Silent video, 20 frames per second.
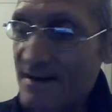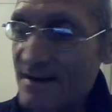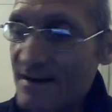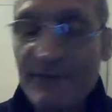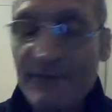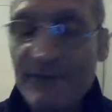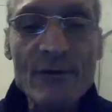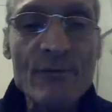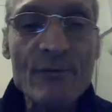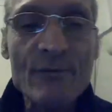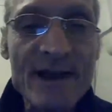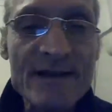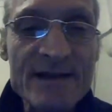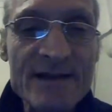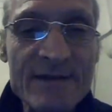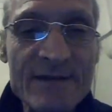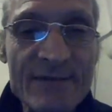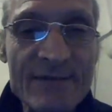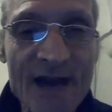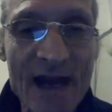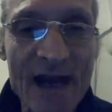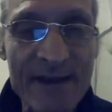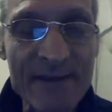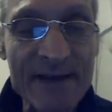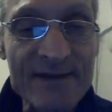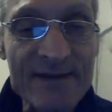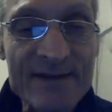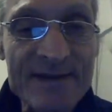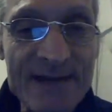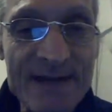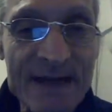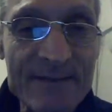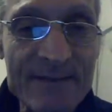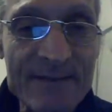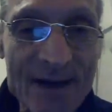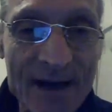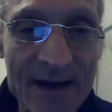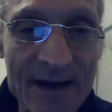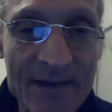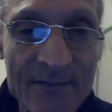different rates of time at the same
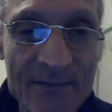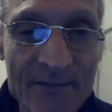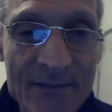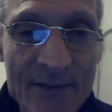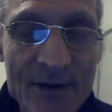time,